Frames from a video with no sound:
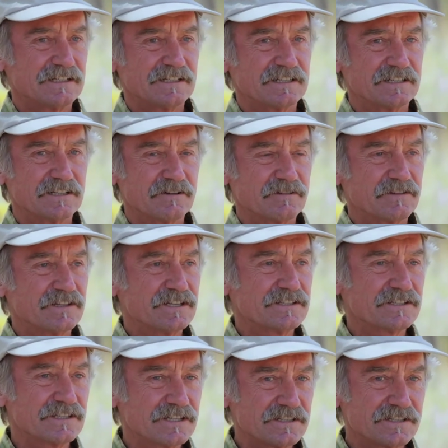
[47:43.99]

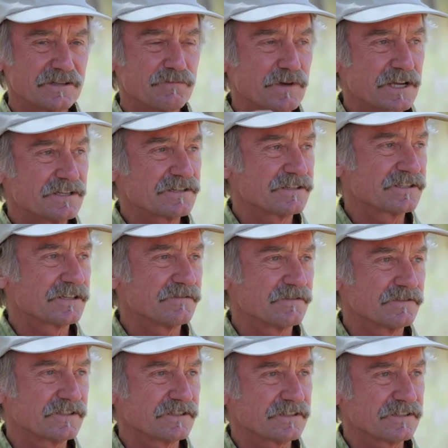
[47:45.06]
This is the basis of
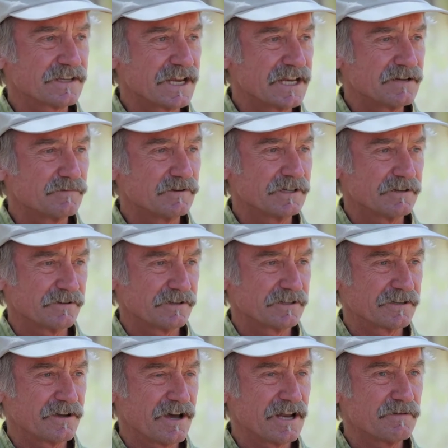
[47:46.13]
a sustainable, healthy
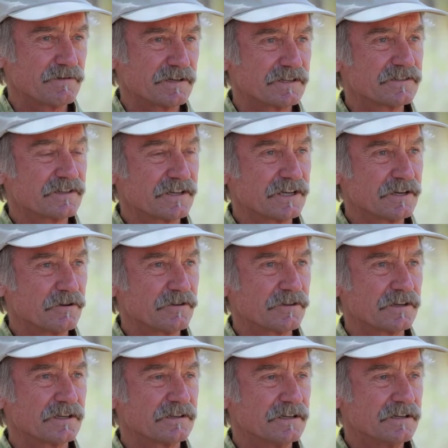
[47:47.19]
economy, is a
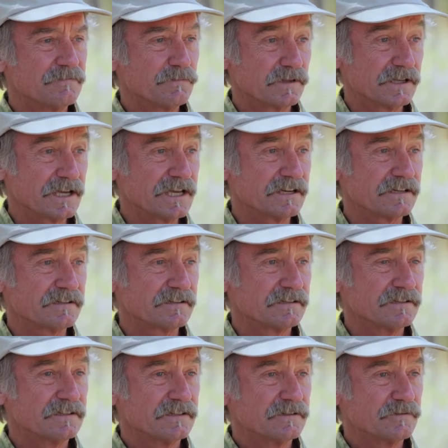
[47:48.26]
healthy planet,
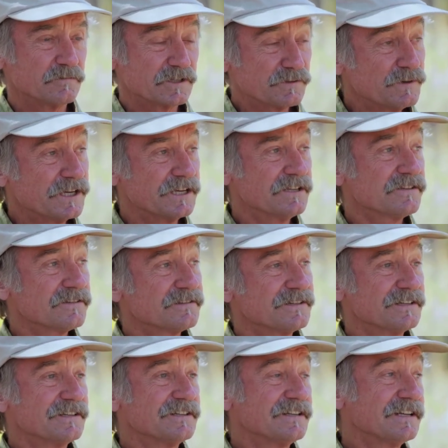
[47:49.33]
which means
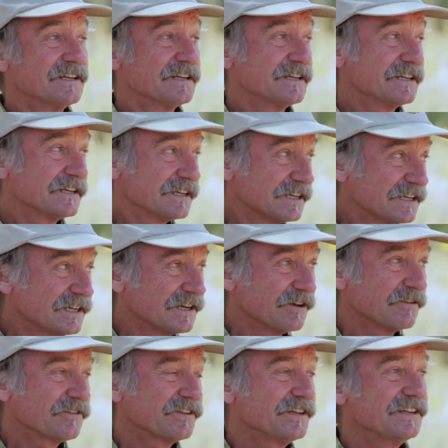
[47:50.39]

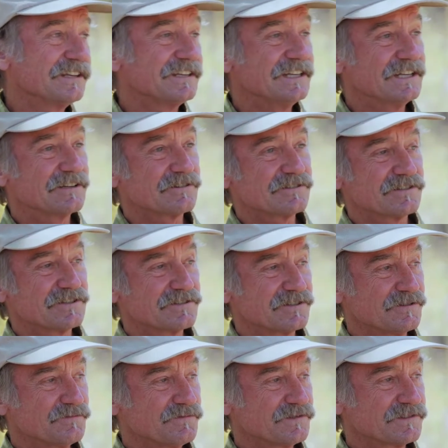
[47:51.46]
healthy
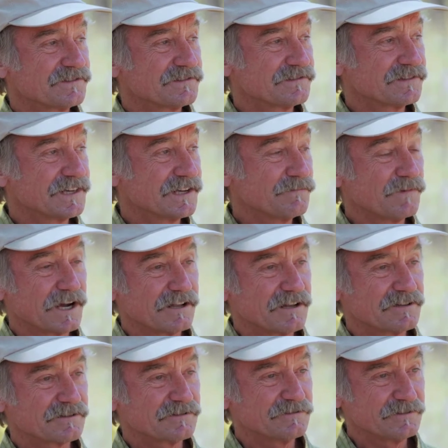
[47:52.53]
ecosystems and
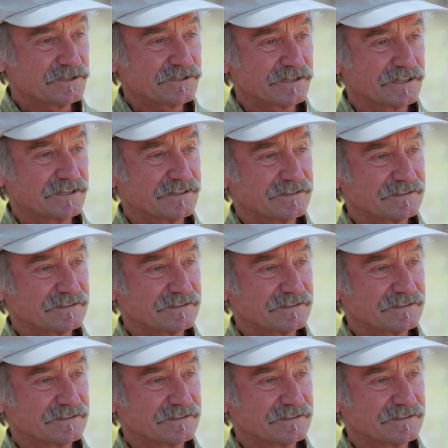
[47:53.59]
biological diversity.